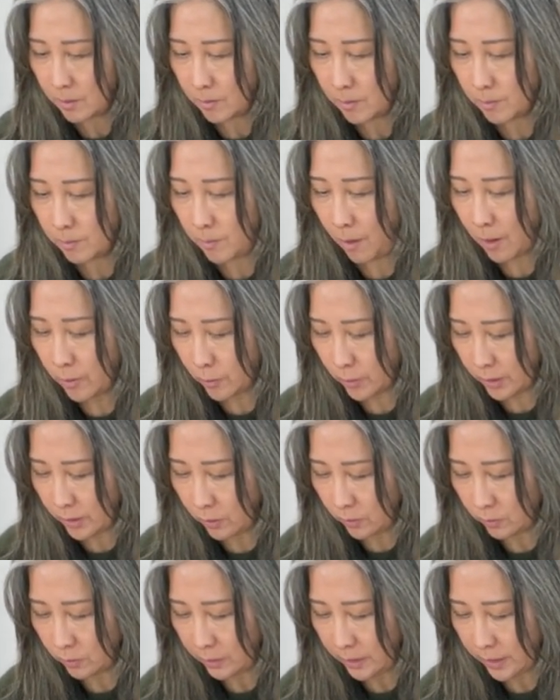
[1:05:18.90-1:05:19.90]
Margaret
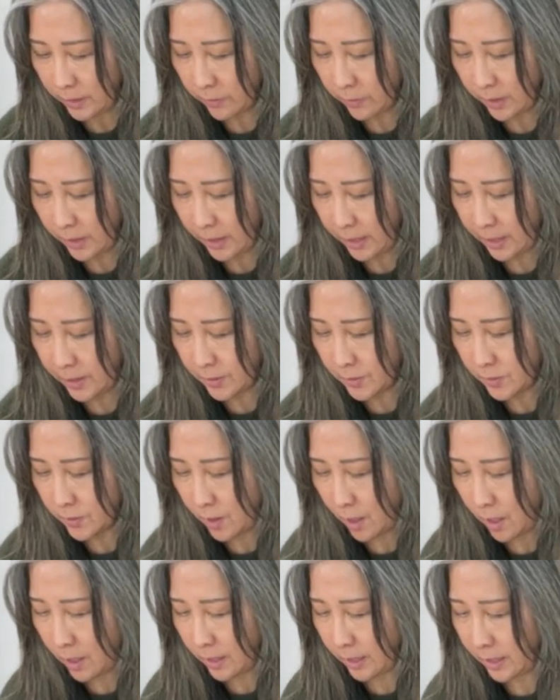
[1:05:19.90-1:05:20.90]
O'Leary is
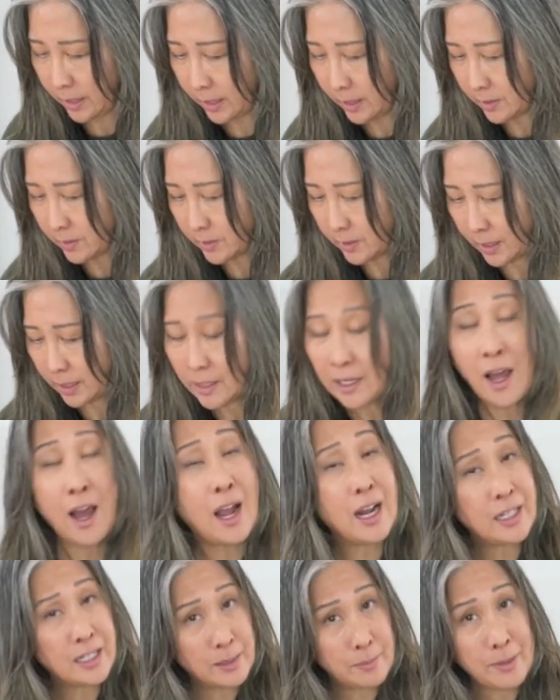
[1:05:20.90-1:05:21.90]
not as in
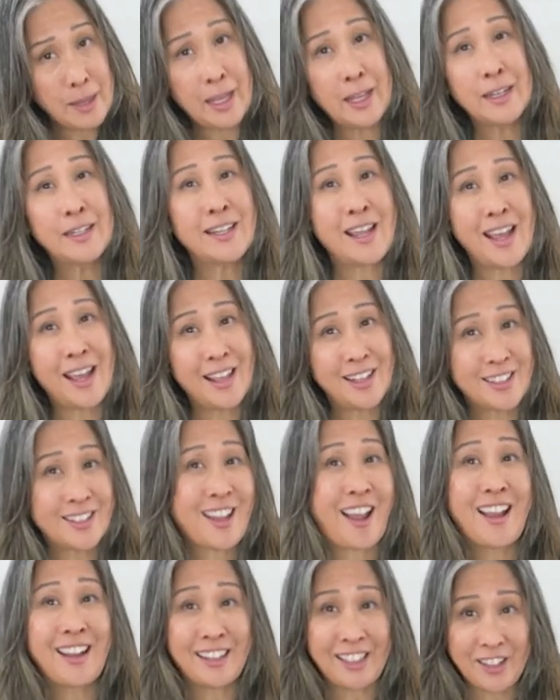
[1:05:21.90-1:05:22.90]
high demand as
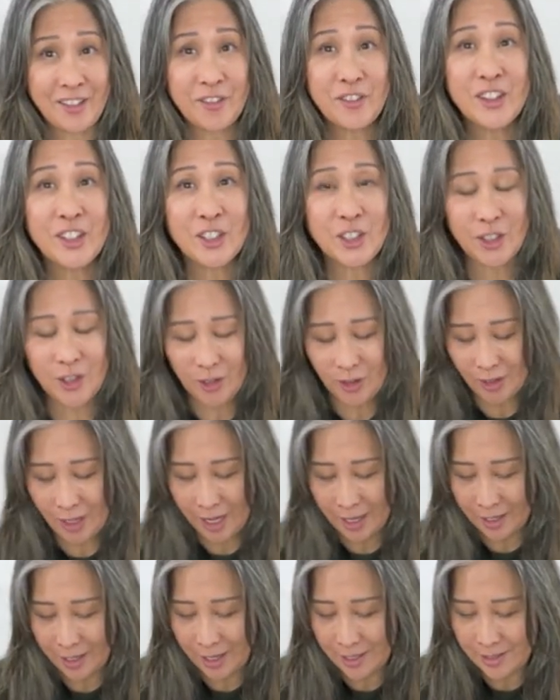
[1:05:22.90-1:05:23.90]
Eileen Fisher,
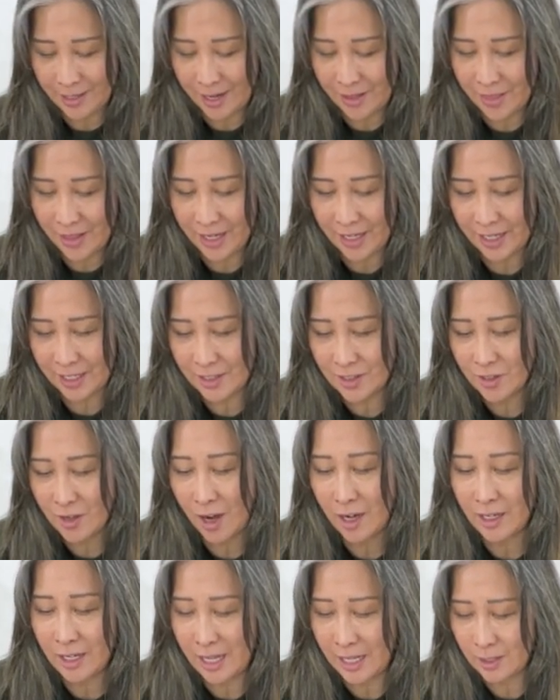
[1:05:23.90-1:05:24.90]
because I think it's
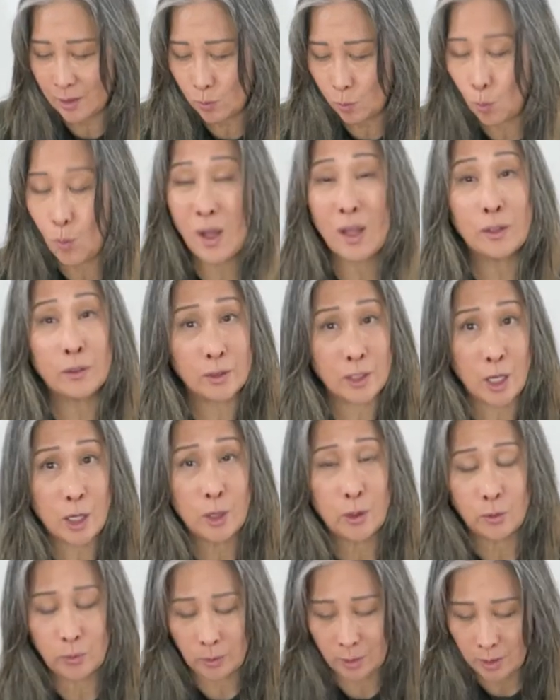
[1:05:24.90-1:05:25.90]
not as well
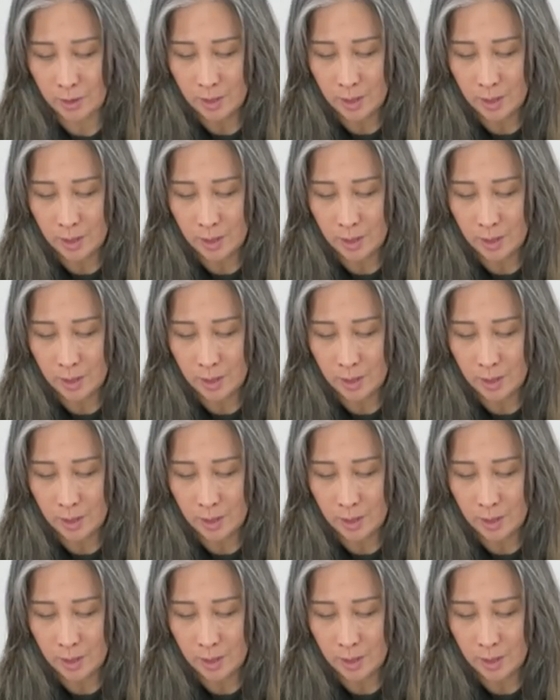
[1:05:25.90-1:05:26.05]
known.